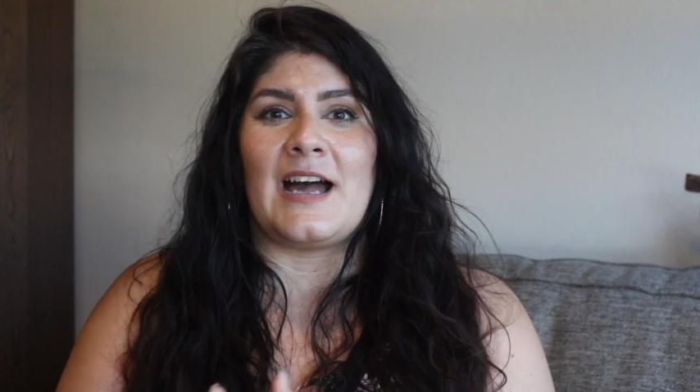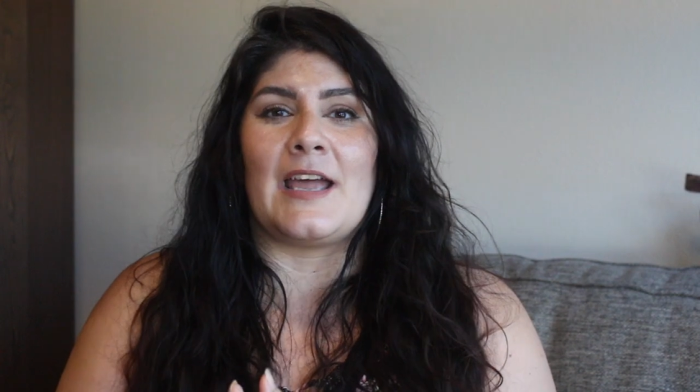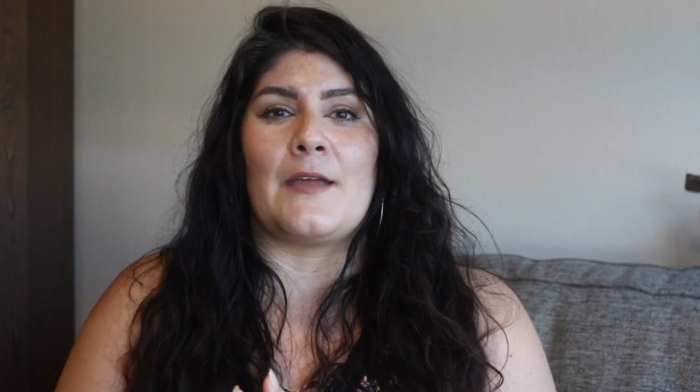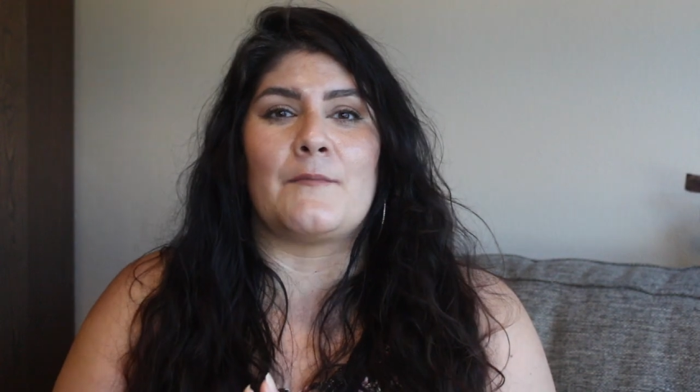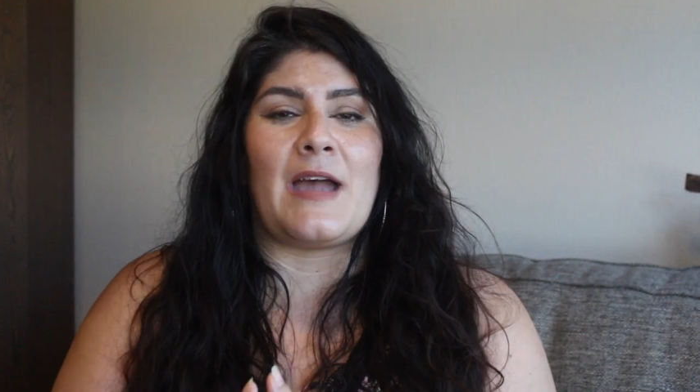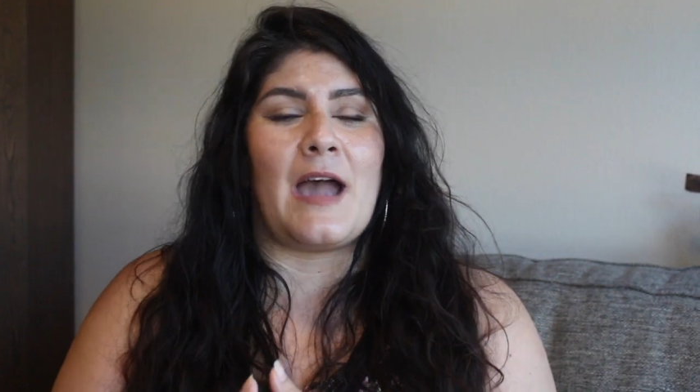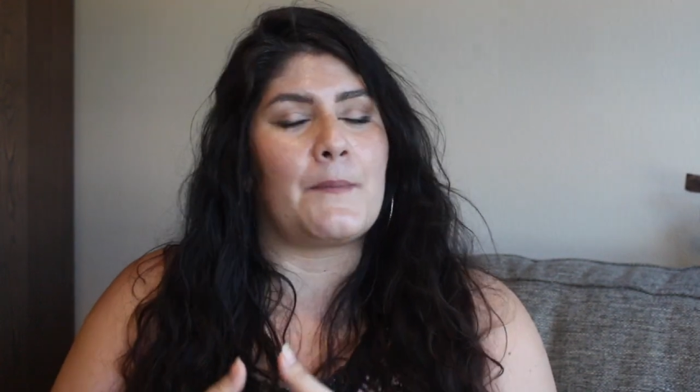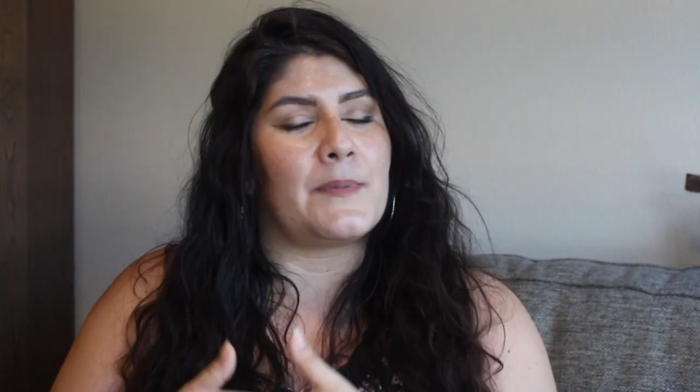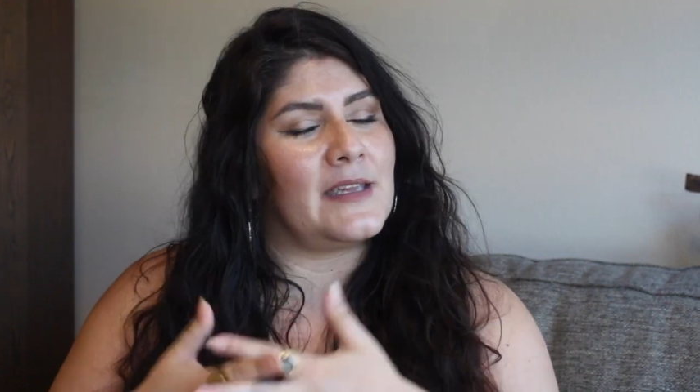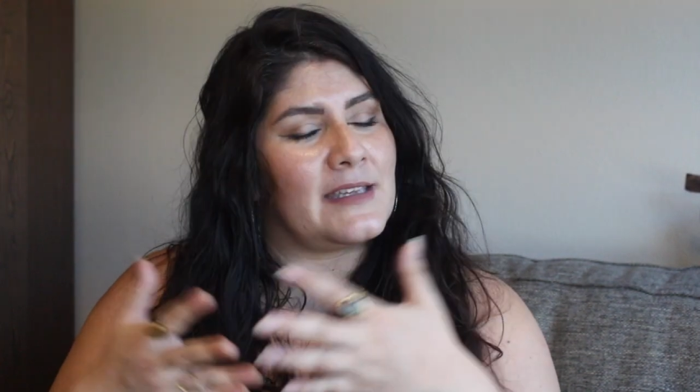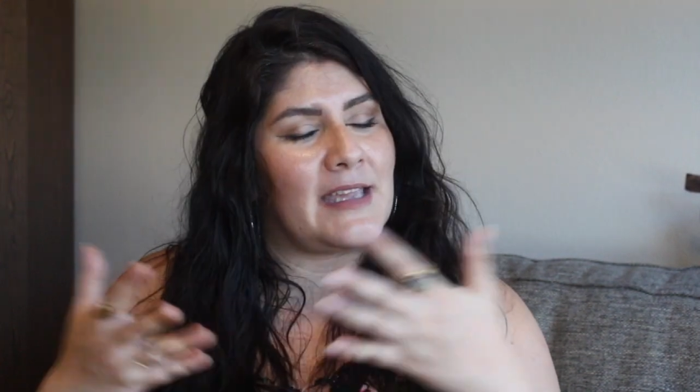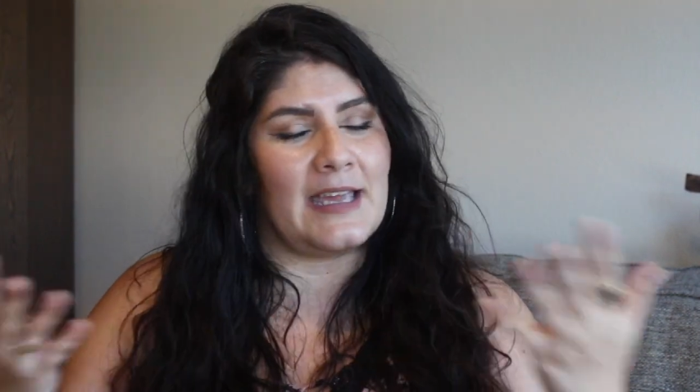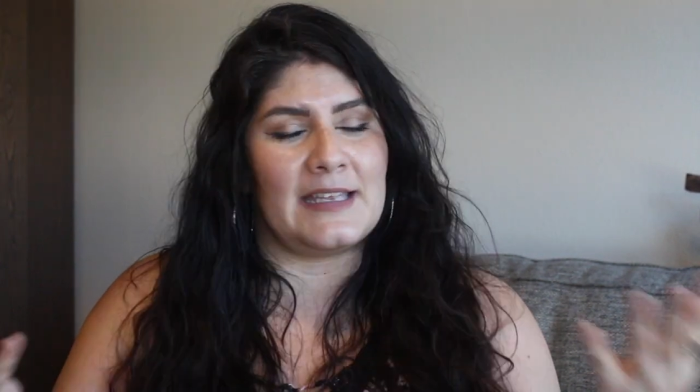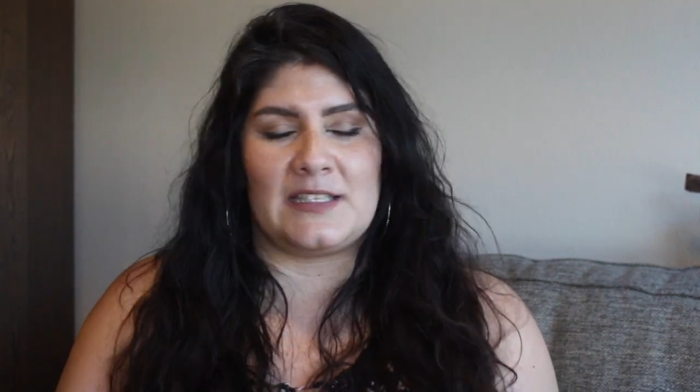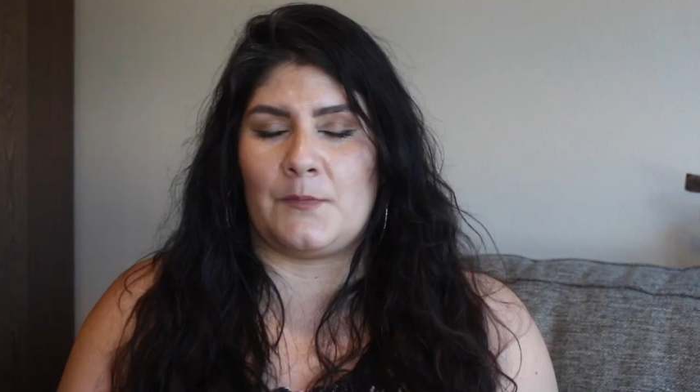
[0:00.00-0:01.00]
I'm happy
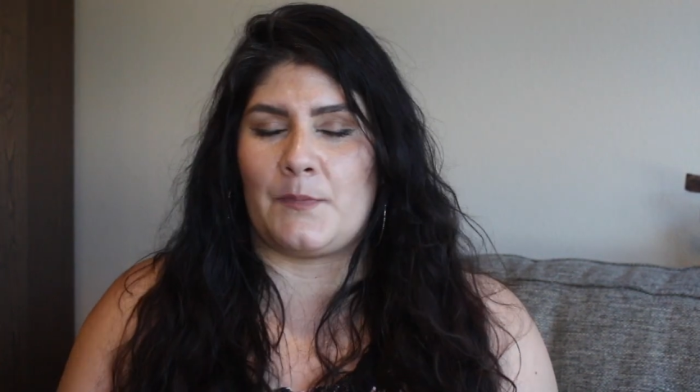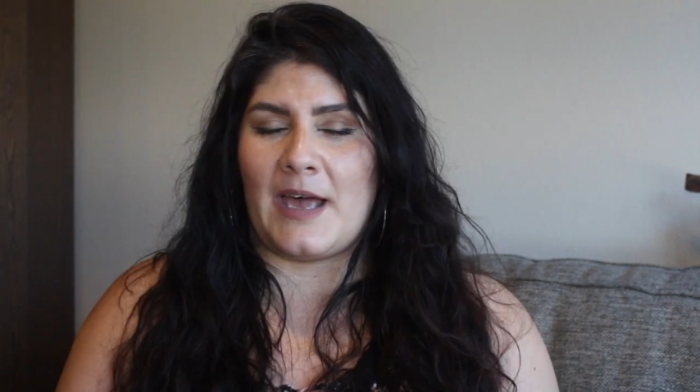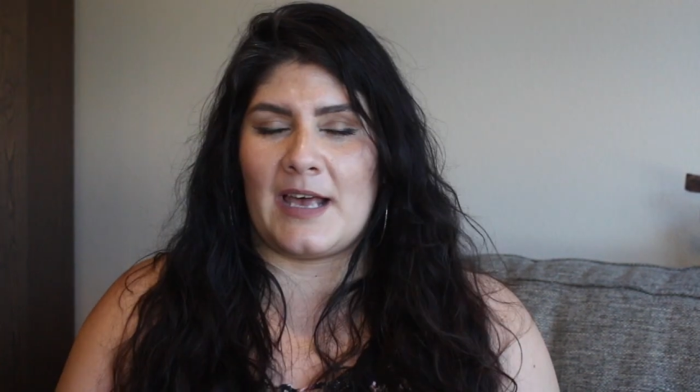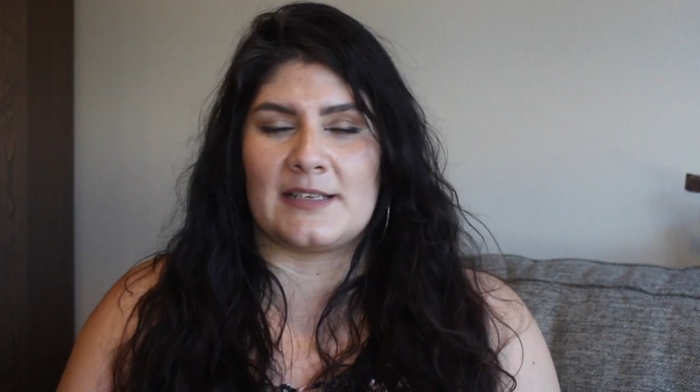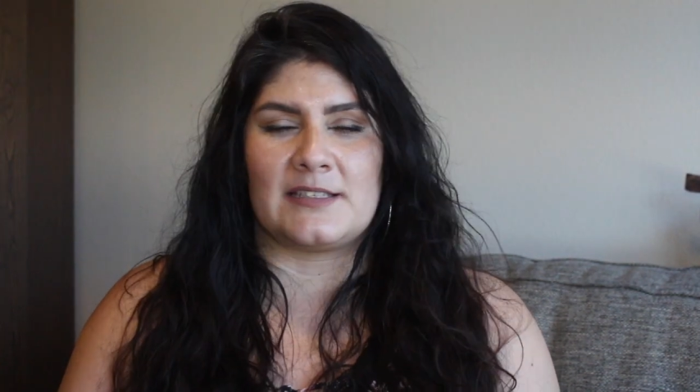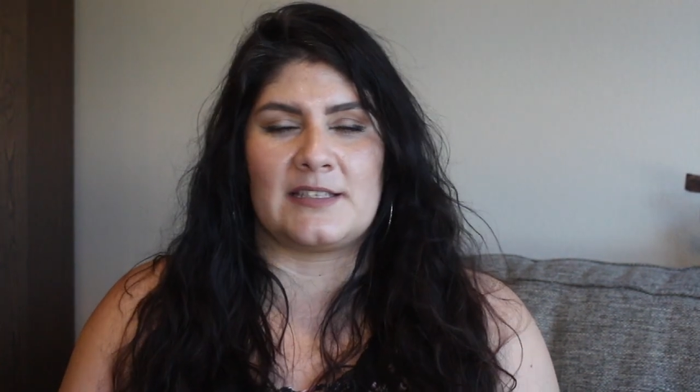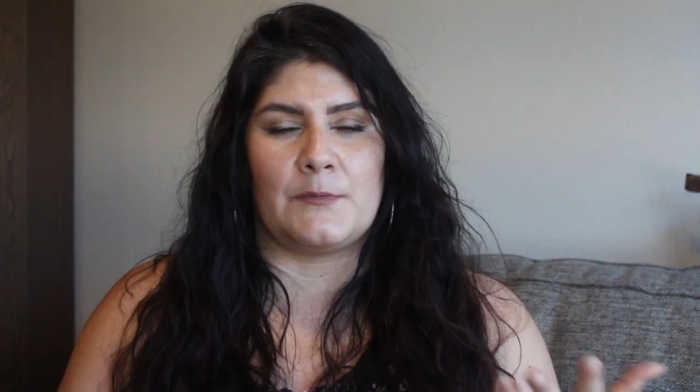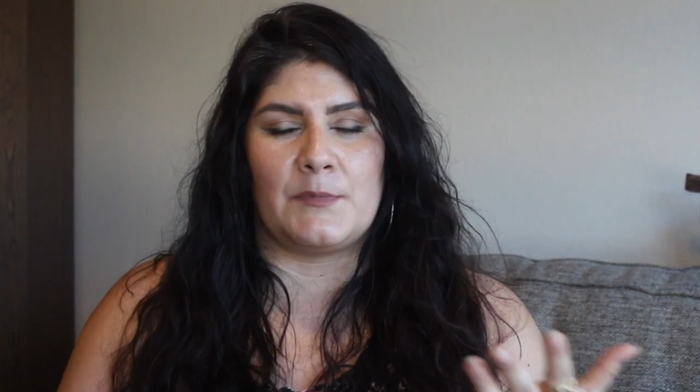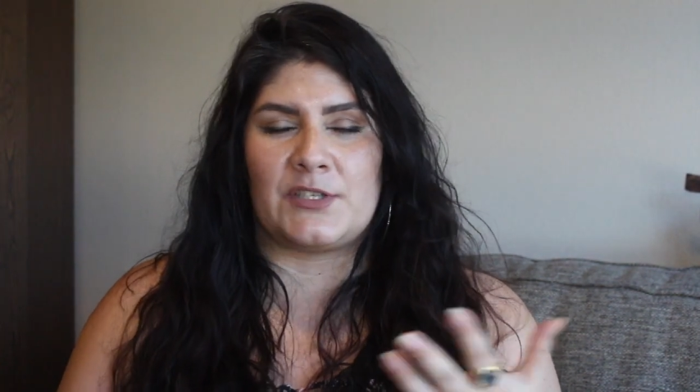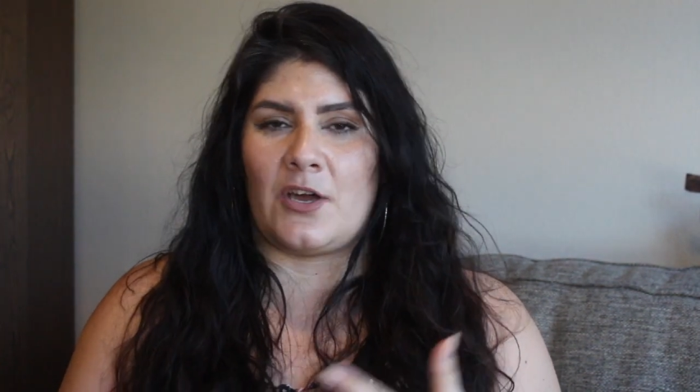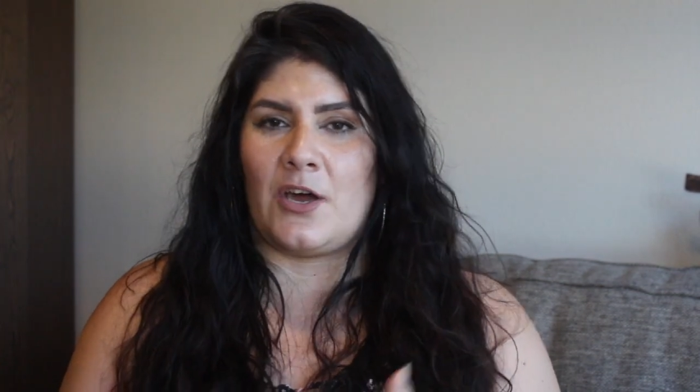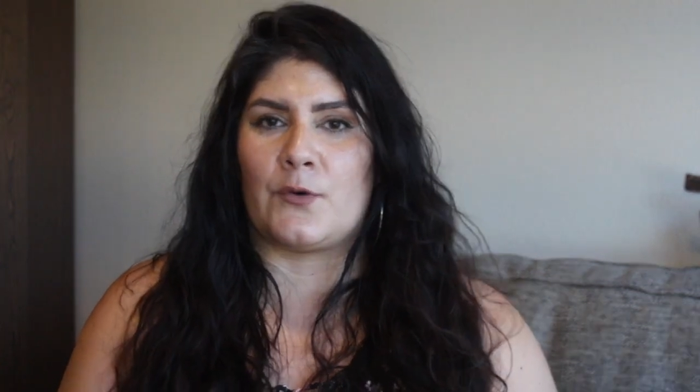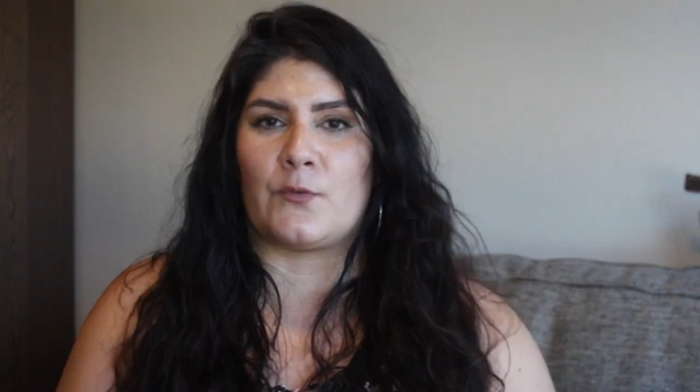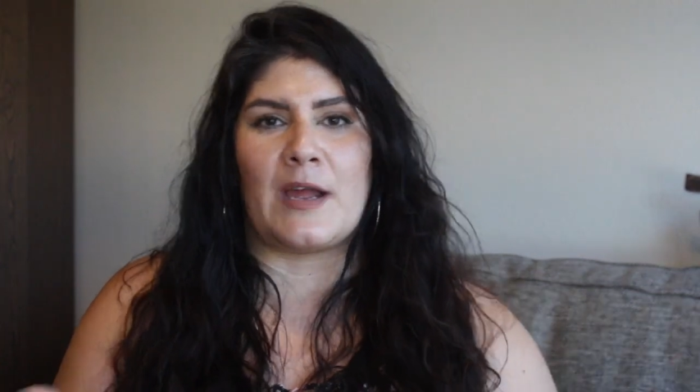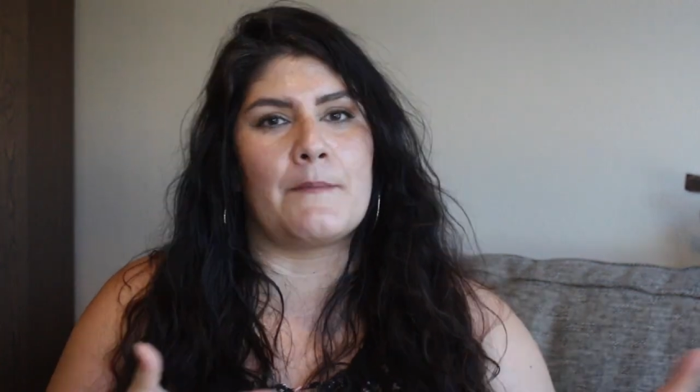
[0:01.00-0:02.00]
again to pass the baton